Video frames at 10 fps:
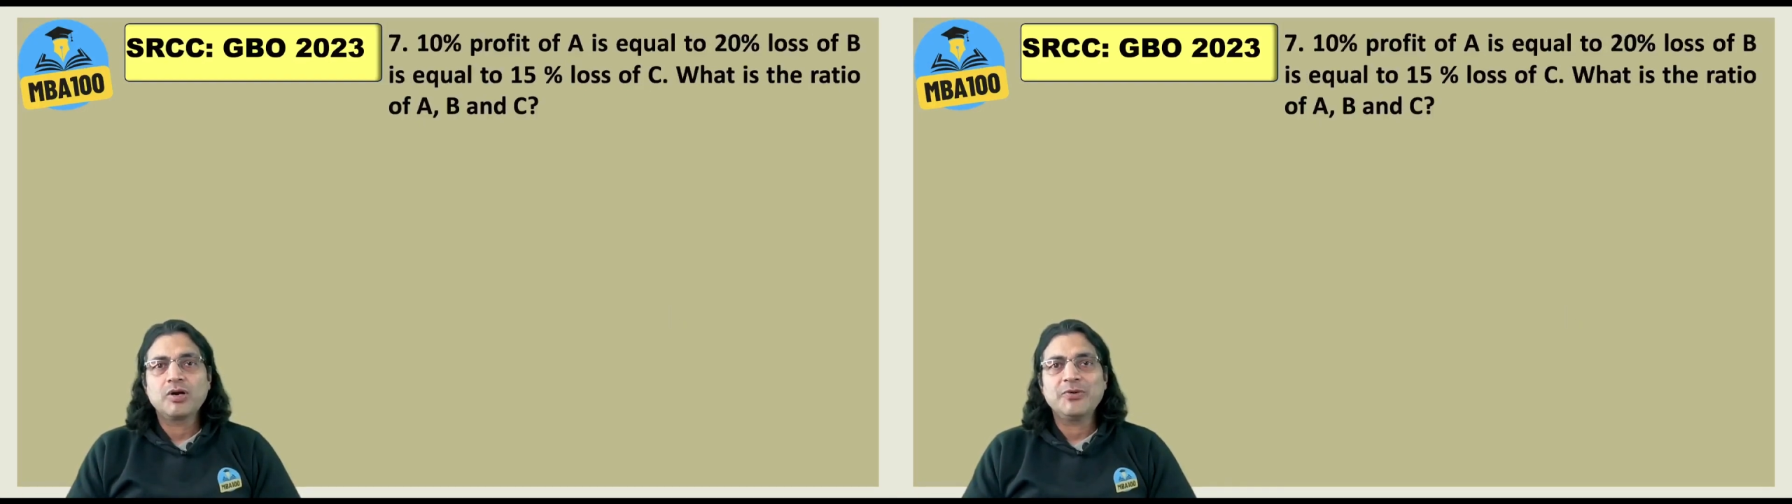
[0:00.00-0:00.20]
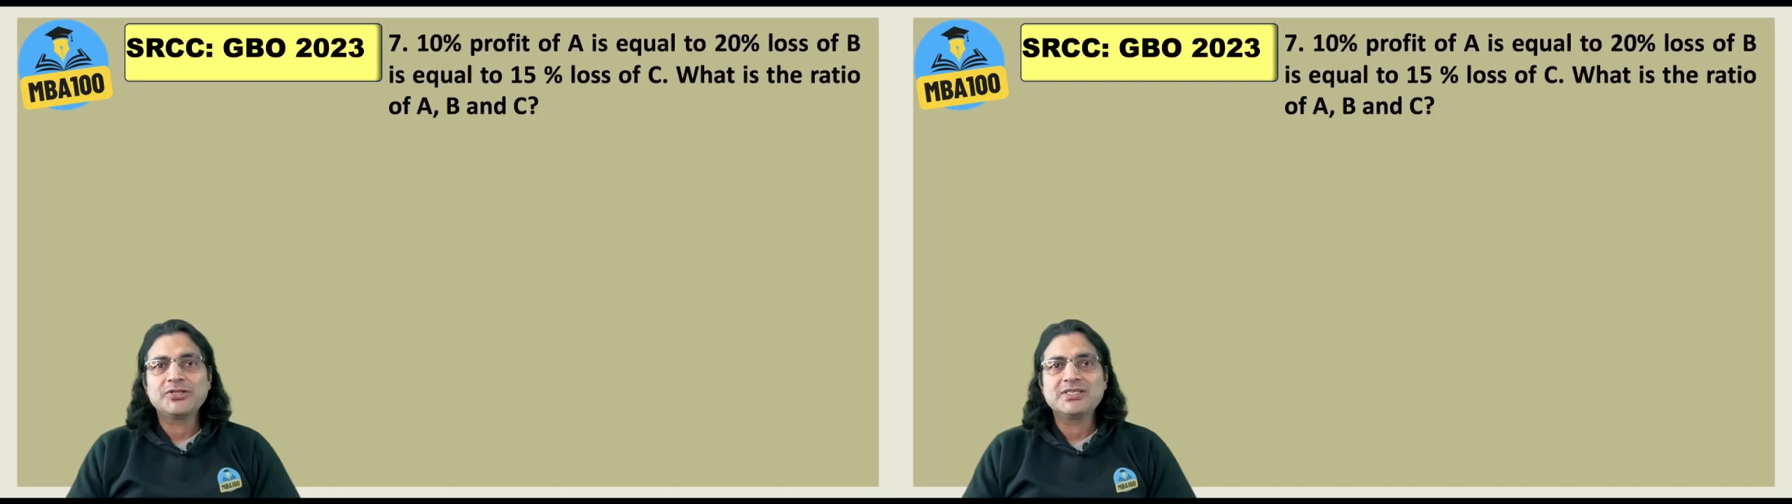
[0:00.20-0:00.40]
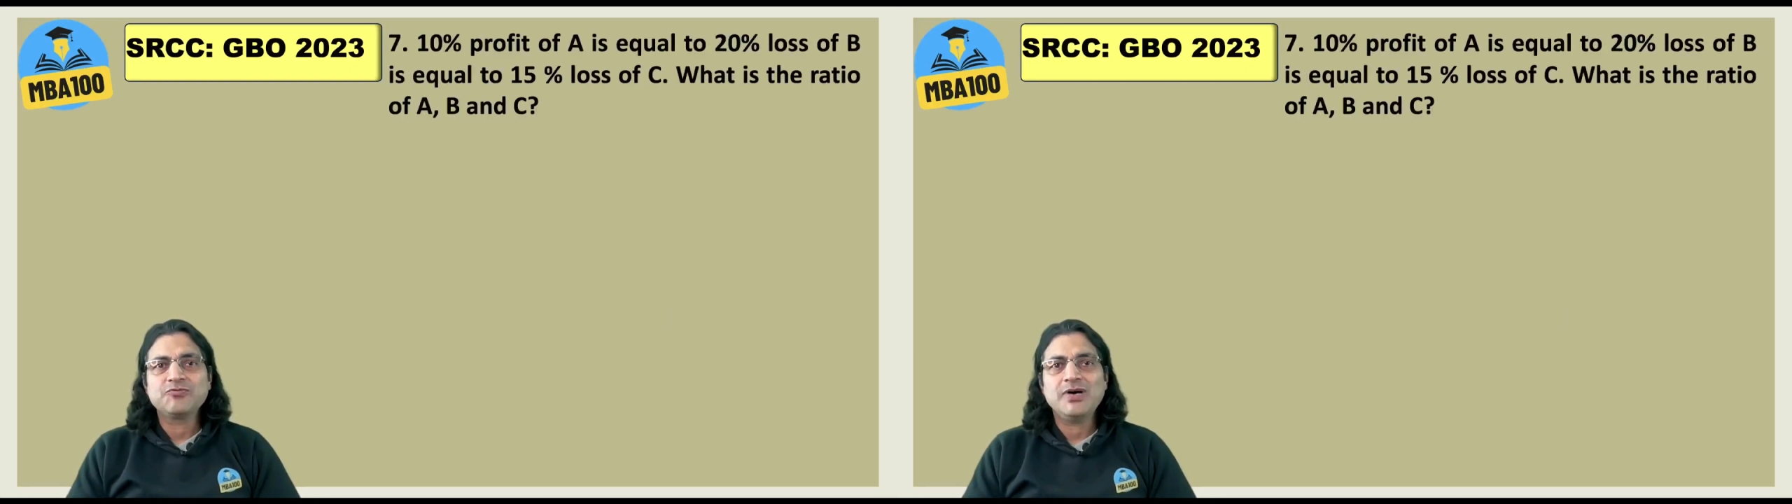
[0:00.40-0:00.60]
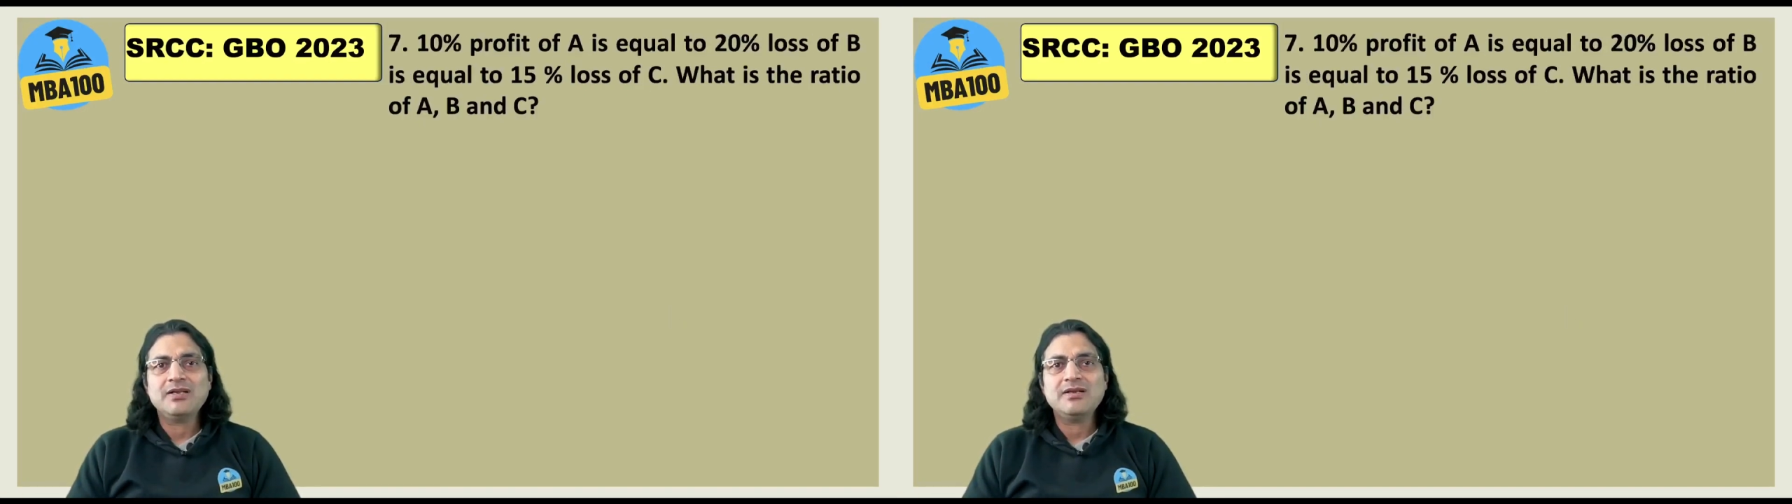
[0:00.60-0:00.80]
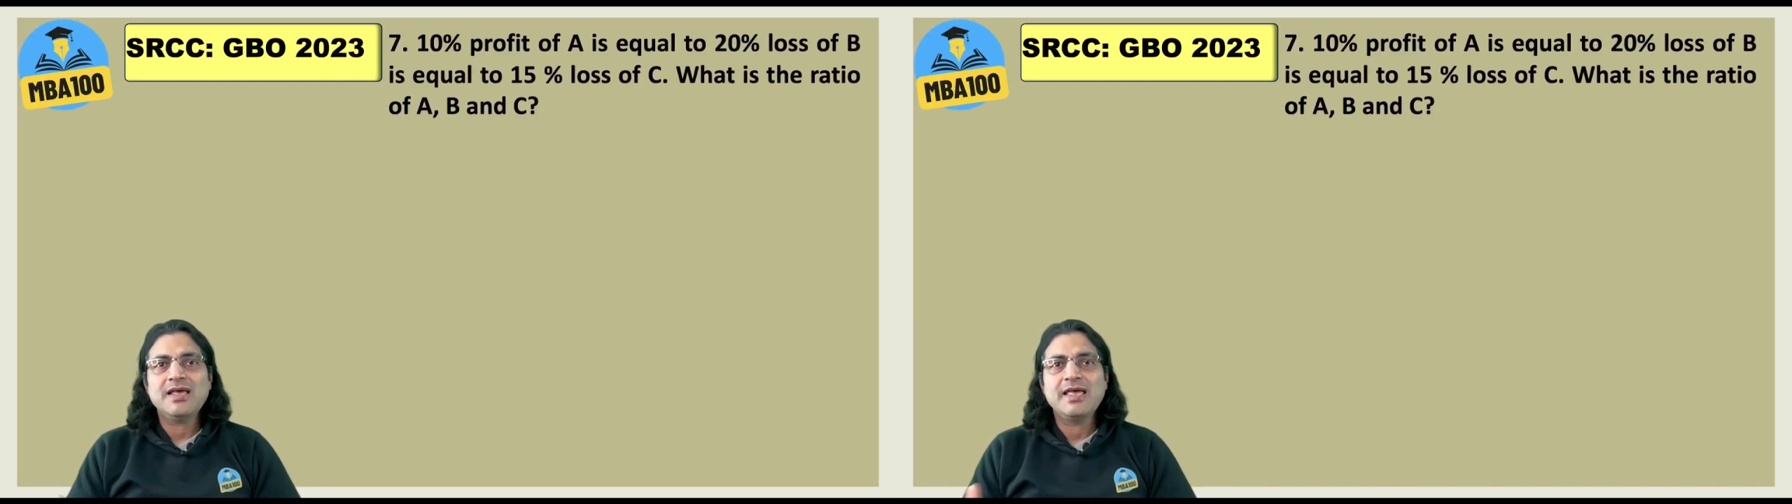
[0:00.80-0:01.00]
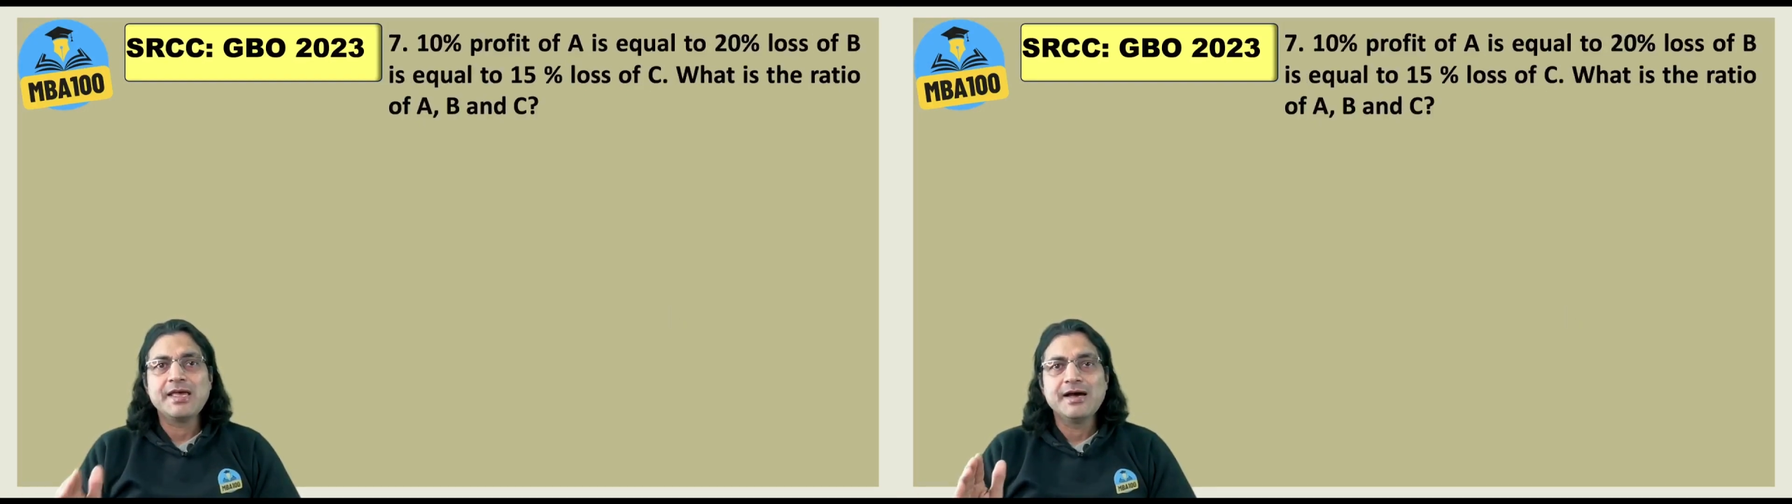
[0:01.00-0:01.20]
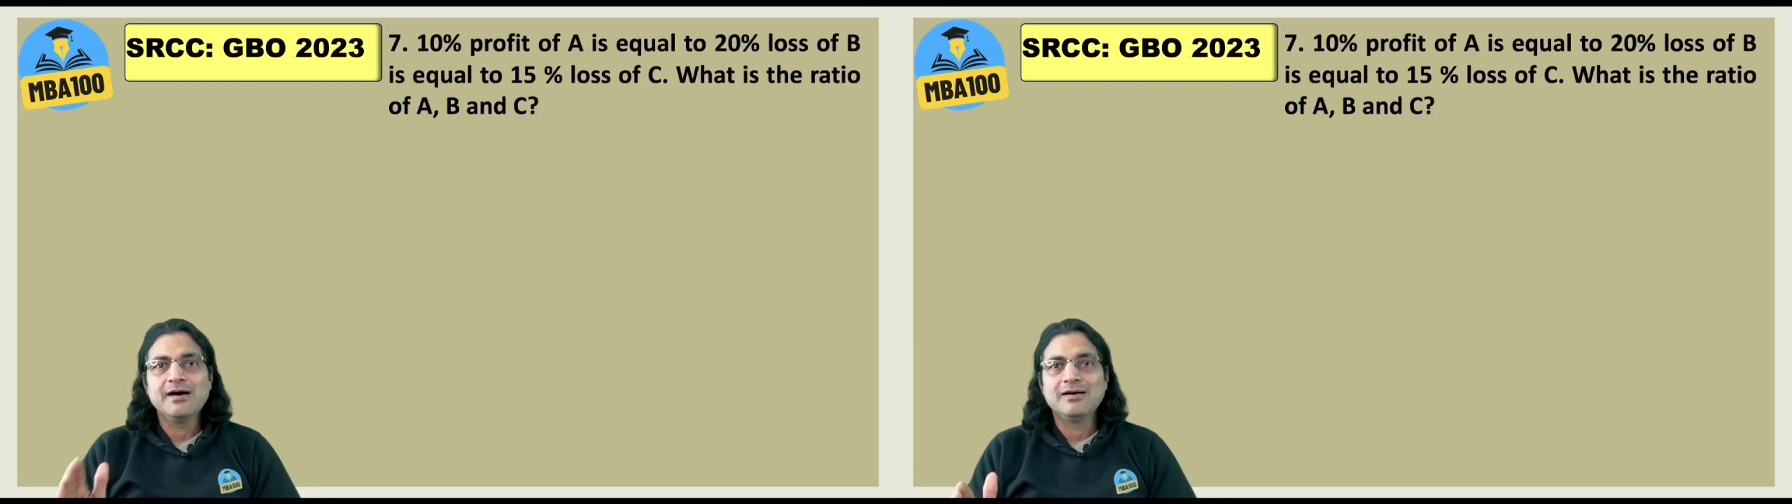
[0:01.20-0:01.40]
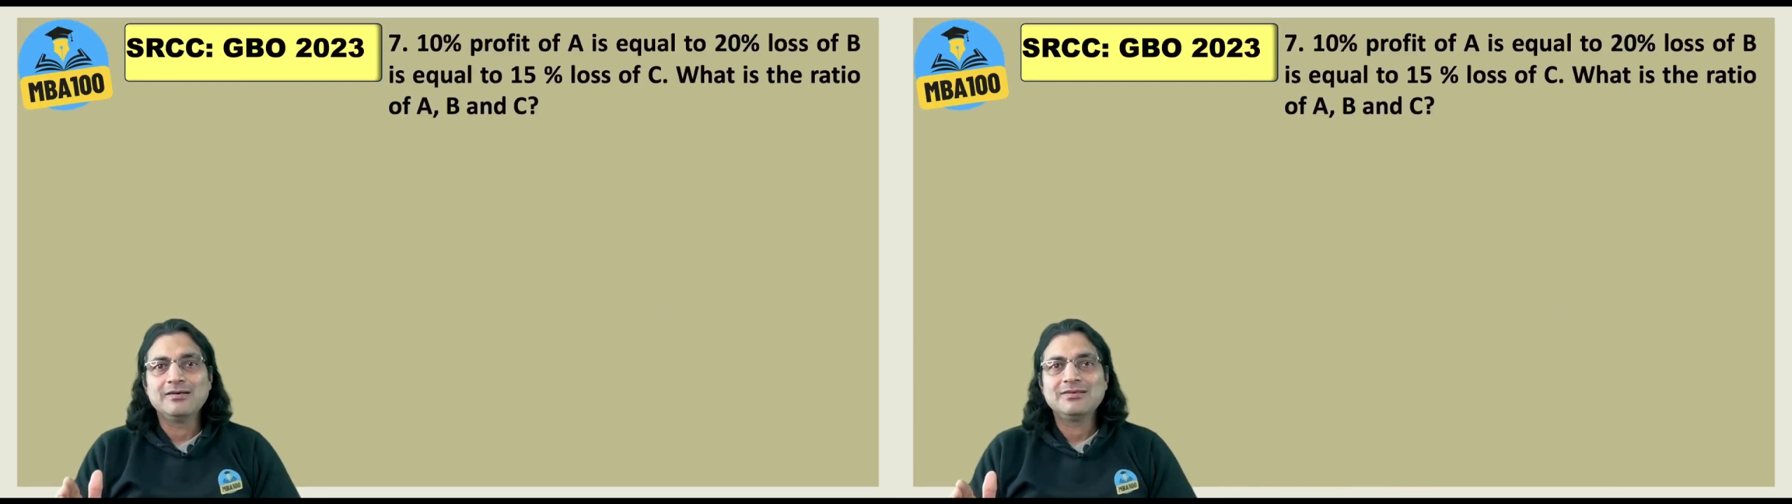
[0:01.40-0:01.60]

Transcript: about this one? Here,